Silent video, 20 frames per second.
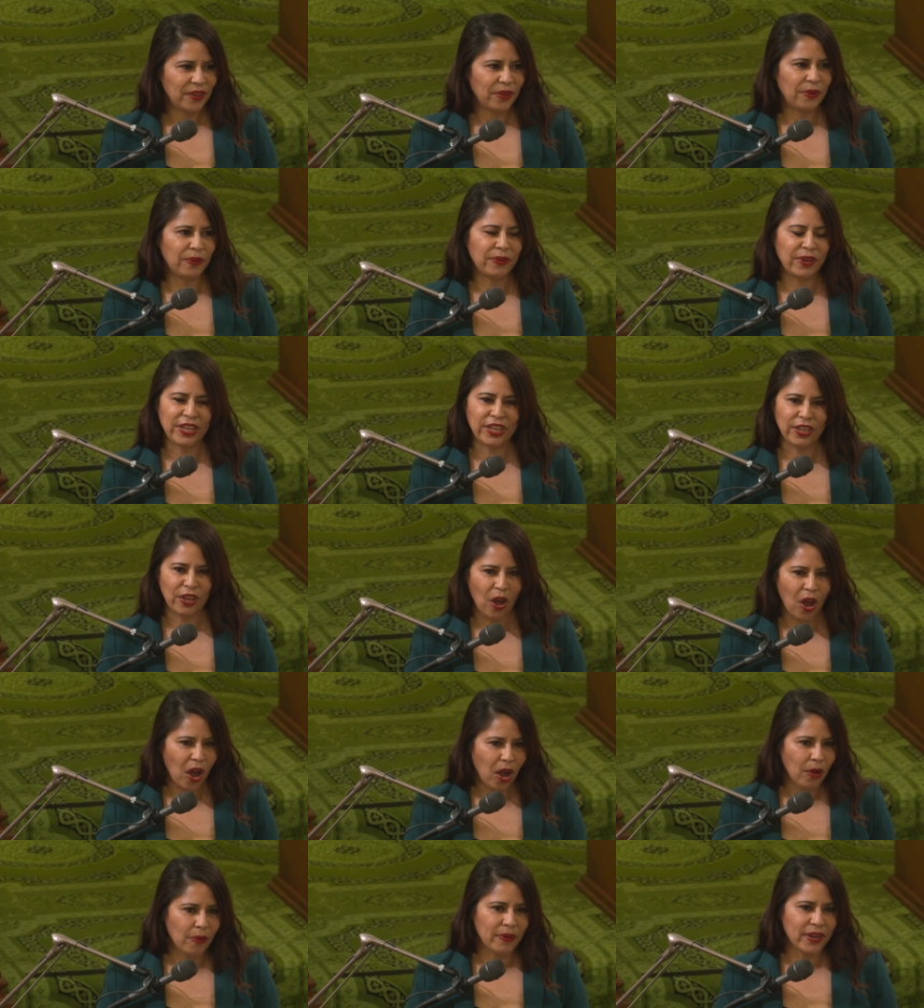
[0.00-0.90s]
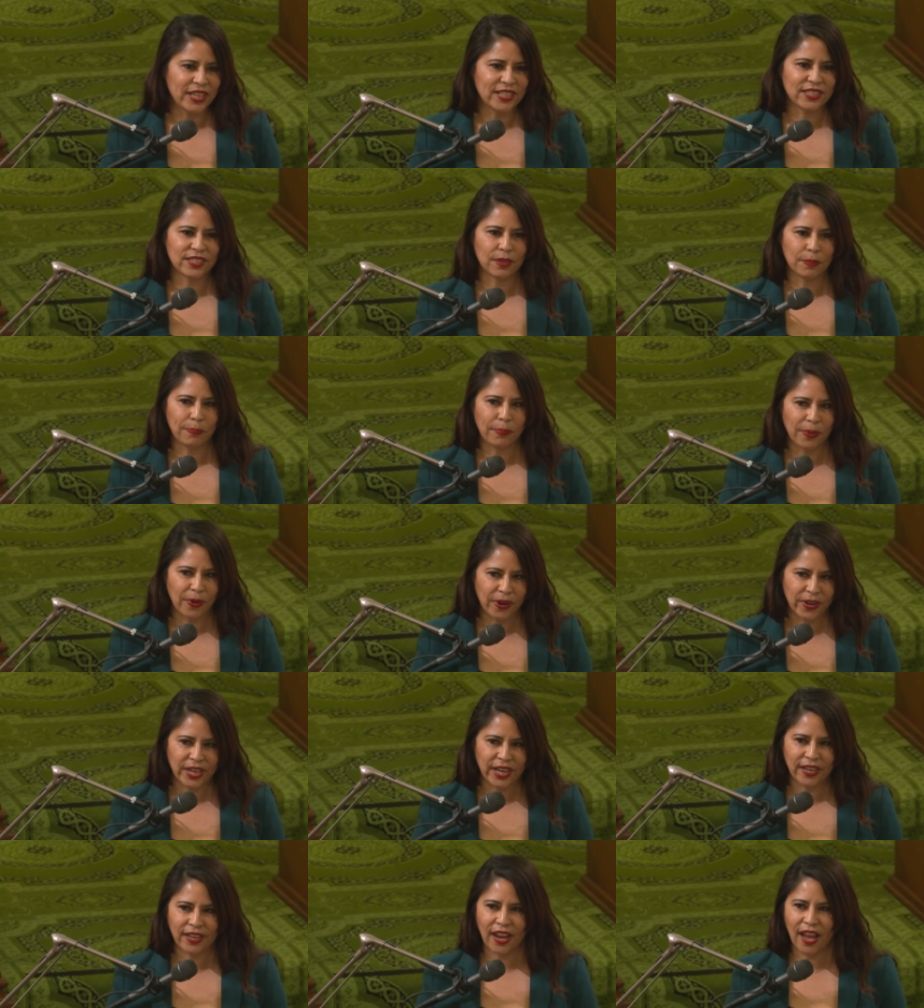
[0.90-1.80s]
who he always
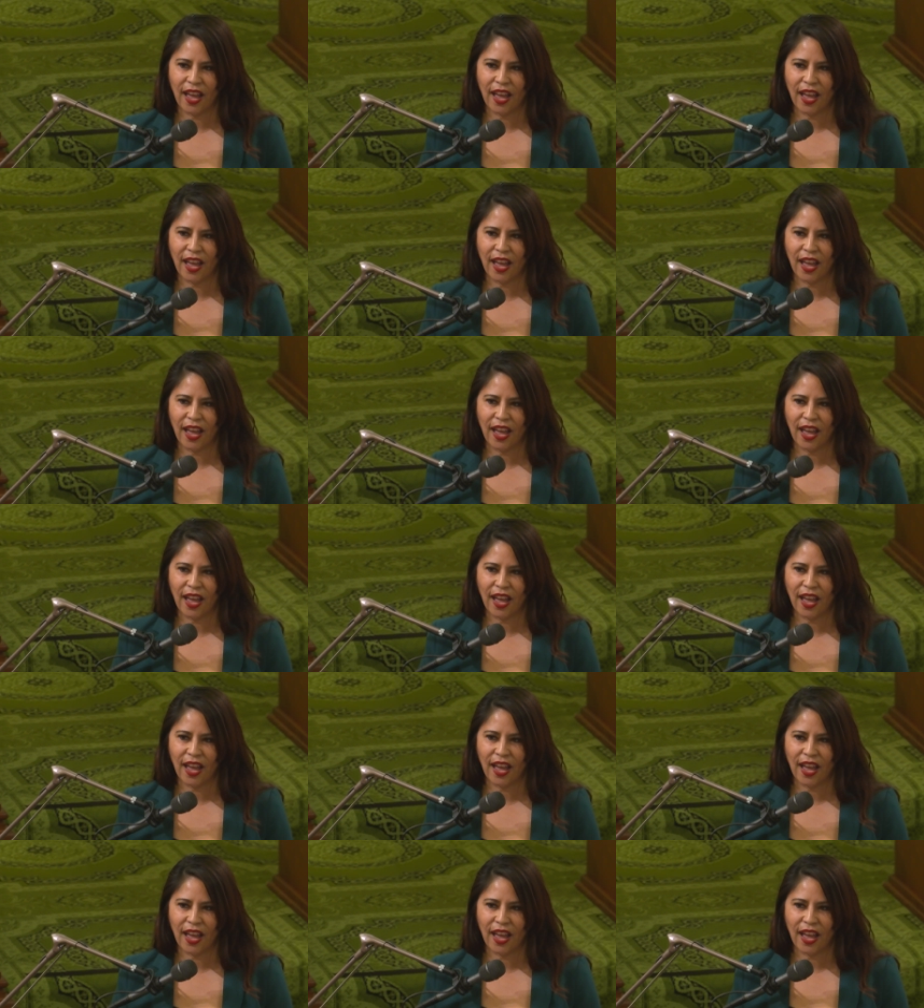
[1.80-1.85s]
supported